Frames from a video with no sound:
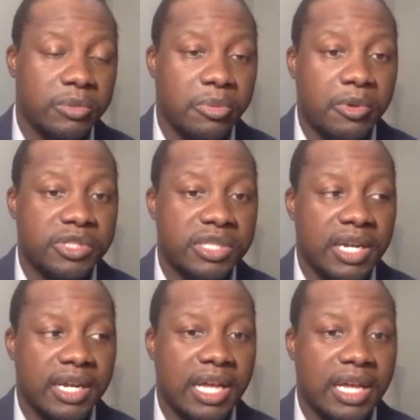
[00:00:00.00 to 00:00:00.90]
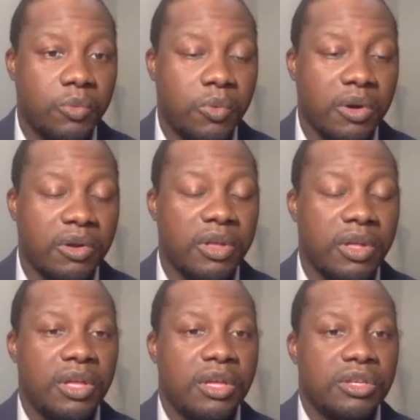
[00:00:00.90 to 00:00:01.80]
promotion that I got at work.
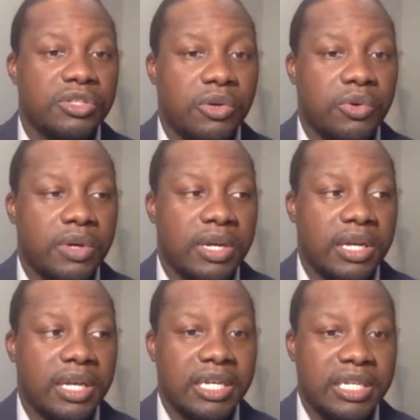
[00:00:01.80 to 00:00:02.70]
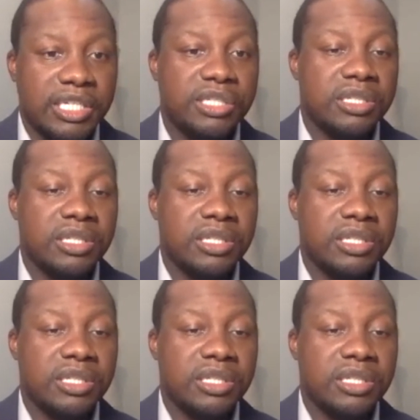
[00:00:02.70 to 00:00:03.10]
So in addition to the